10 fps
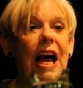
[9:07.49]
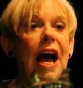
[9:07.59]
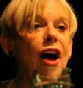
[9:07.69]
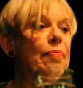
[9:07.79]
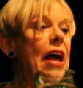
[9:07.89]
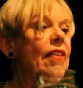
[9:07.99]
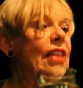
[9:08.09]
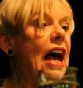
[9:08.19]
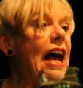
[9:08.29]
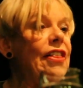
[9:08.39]
Now,
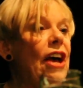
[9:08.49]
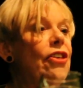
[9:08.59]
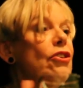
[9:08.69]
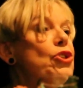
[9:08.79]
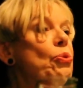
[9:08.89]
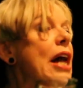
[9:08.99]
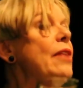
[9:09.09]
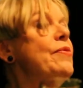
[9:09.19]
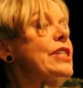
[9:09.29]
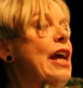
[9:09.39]
there are
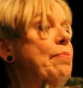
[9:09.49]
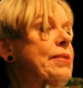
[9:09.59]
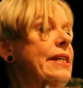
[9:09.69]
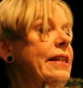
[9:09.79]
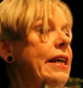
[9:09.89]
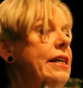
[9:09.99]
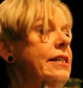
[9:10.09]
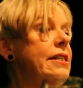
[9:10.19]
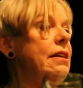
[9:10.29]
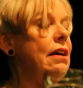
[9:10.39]
12 steps in
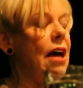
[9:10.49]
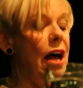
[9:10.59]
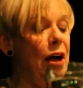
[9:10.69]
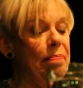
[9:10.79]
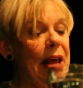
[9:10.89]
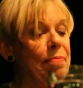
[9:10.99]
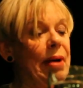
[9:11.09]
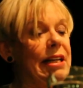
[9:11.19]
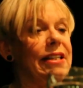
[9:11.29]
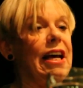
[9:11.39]
this,
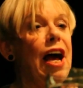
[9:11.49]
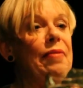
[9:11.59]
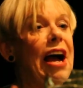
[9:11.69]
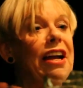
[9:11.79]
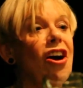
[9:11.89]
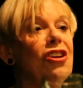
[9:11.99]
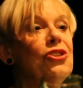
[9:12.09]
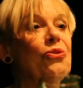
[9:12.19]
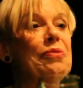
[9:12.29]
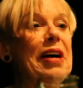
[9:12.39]
but I can't
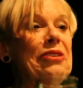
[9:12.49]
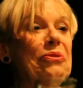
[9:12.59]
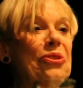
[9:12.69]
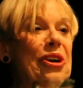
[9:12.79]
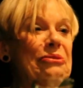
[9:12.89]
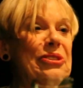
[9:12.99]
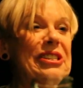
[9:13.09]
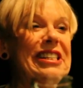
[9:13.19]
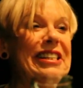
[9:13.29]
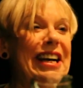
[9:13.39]
talk about all those
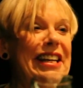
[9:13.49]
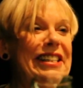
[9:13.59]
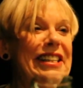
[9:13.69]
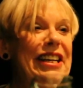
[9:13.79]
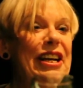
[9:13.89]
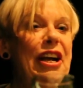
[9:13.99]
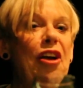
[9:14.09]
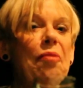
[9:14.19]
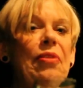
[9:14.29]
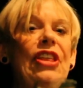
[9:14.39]
tonight.
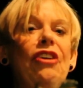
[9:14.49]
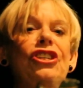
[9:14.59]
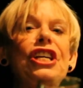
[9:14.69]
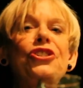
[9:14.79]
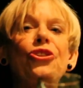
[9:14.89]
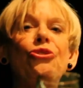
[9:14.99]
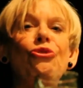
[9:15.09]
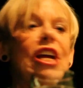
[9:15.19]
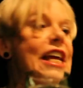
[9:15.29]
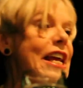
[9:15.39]
But there are just
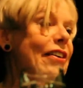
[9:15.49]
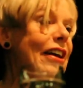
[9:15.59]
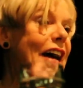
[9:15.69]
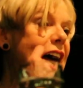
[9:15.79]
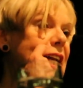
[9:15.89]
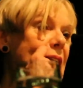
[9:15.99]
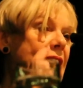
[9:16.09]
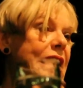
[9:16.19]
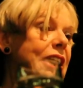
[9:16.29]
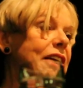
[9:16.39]
3 I'd
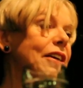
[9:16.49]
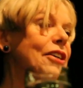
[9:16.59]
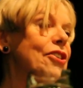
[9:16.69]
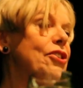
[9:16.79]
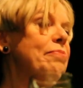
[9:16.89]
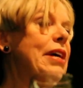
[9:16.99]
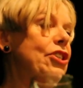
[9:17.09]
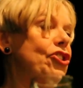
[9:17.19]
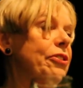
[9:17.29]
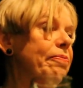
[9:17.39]
like to
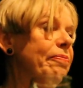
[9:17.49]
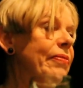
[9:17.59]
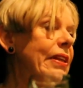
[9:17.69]
mention.